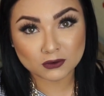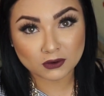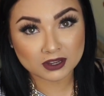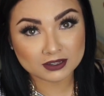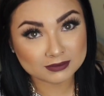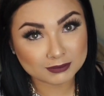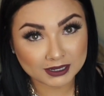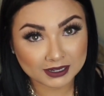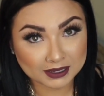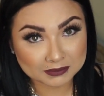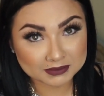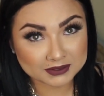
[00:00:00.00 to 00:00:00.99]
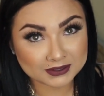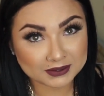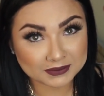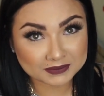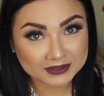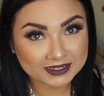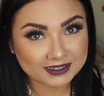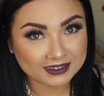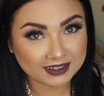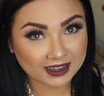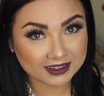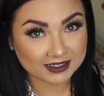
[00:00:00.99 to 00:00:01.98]
Grace, my name. So,
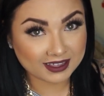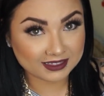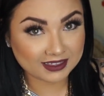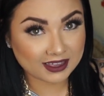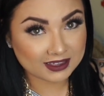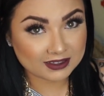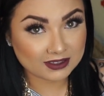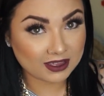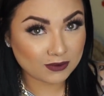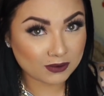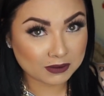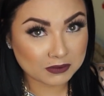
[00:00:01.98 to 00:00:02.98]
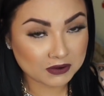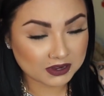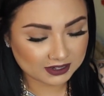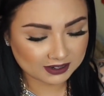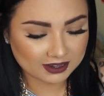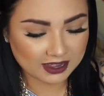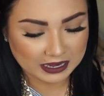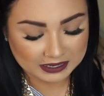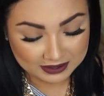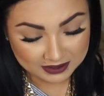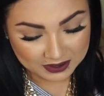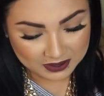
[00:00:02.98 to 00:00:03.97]
yeah, you get that? You get what I'm going? Yeah.
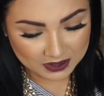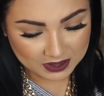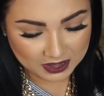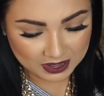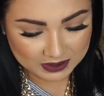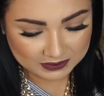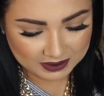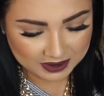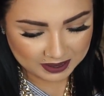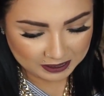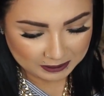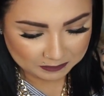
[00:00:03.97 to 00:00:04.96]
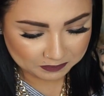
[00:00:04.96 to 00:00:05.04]
All right.